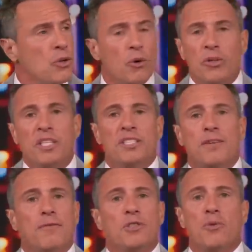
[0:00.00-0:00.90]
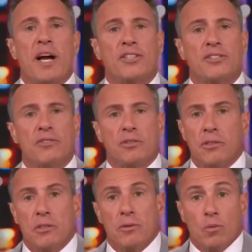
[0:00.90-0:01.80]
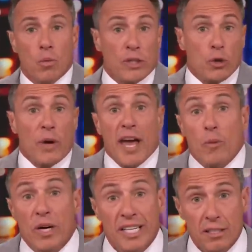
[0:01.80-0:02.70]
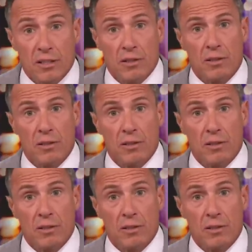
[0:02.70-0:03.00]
all these different directions. What's okay? What isn't?